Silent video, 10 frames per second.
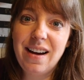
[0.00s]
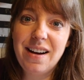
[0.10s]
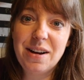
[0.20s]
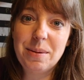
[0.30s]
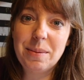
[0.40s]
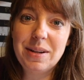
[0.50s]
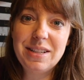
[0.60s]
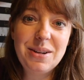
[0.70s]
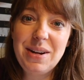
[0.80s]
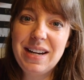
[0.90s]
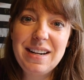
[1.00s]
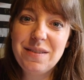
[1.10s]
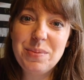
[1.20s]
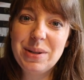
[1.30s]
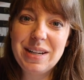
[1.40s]
Um, so he didn't
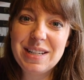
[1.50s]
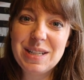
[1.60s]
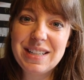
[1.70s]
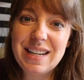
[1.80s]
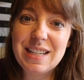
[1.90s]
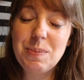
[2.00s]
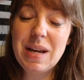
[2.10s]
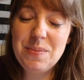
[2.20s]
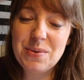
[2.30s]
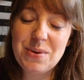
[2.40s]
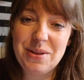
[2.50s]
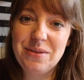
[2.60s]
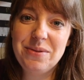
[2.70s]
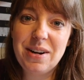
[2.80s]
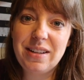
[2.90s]
even put his, his people on
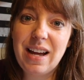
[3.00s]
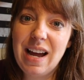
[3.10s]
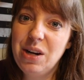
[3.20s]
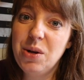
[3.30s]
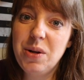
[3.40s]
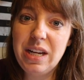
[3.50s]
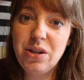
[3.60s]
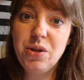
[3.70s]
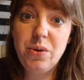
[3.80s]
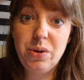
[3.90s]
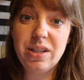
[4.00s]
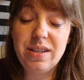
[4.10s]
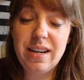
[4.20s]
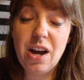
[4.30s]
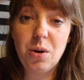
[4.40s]
the front line who he knew
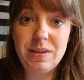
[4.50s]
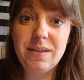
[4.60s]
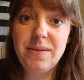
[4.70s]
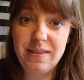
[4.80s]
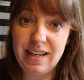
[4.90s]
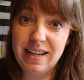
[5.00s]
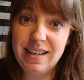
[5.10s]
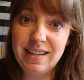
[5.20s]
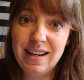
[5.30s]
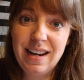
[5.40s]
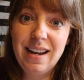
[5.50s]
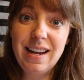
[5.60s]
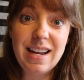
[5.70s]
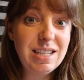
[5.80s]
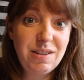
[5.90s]
could help defend
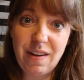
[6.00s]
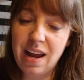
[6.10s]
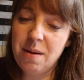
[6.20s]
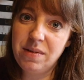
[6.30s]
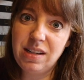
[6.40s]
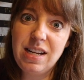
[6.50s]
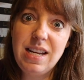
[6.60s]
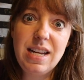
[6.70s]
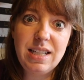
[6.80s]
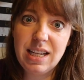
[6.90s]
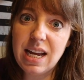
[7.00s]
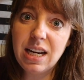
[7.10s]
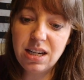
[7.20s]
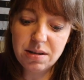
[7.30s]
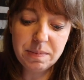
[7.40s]
his family, his
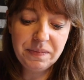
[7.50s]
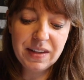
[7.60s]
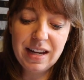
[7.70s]
kingdom.